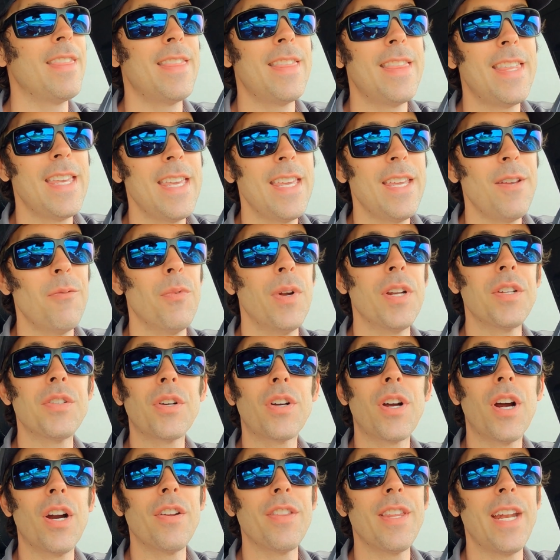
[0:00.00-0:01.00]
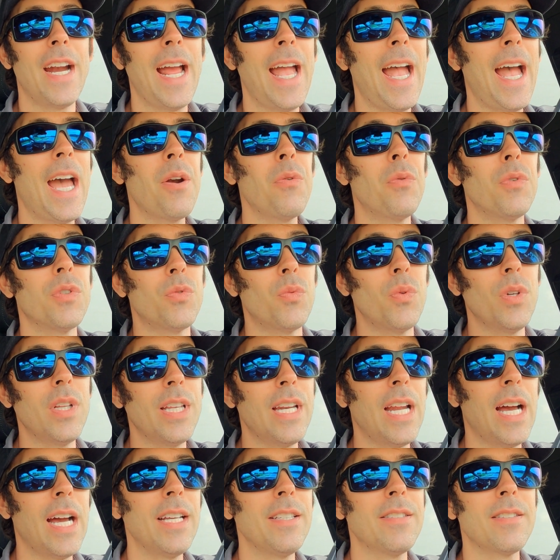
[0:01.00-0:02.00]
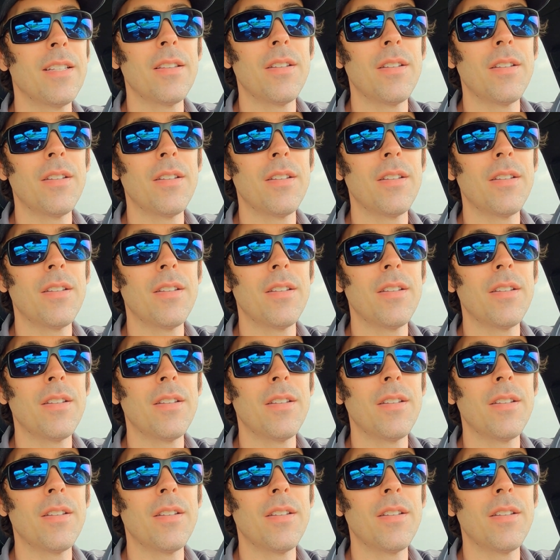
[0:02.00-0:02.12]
The rental car that I had was really nice,